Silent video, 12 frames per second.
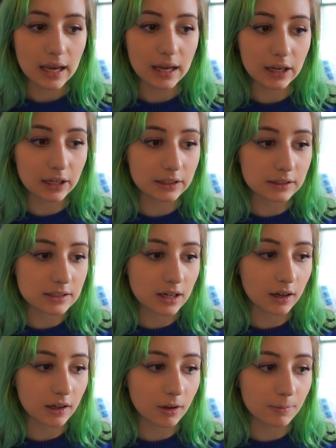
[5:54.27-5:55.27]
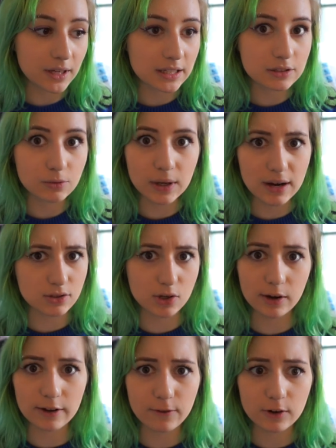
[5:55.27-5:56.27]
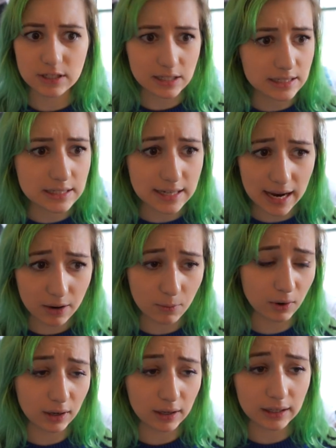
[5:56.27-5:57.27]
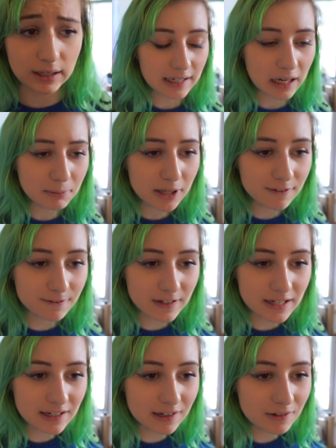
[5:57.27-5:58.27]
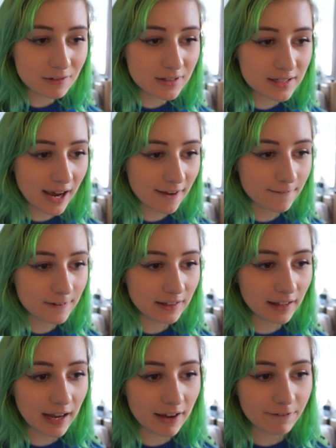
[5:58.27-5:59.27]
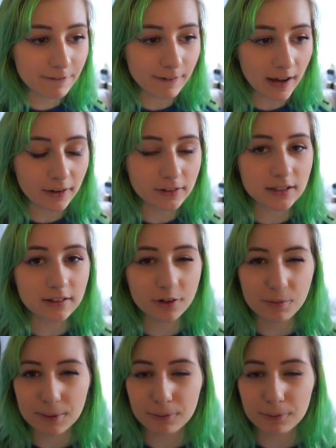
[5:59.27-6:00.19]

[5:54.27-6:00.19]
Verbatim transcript: and um, that's what I was going for since day one. Now my videos, I feel like I've found a little bit